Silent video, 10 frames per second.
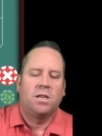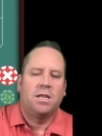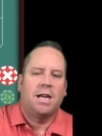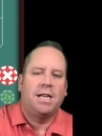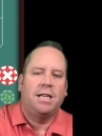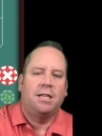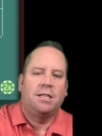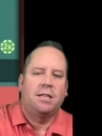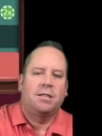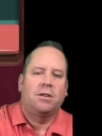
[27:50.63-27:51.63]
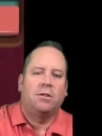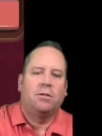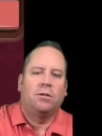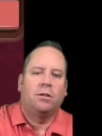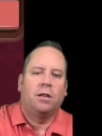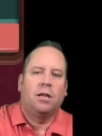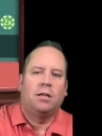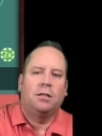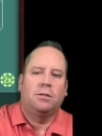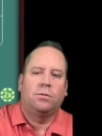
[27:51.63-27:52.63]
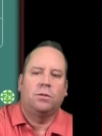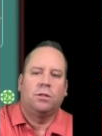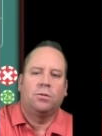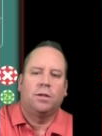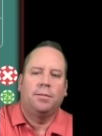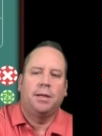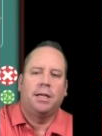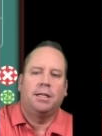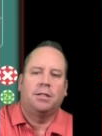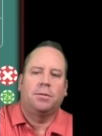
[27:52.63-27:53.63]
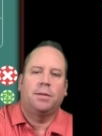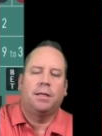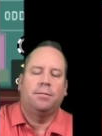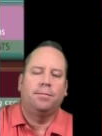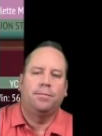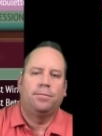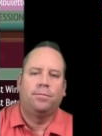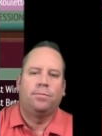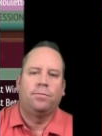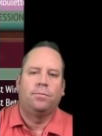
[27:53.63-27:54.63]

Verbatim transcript: a ninety six dollar loss. We'll just rebet and spend. No more bets.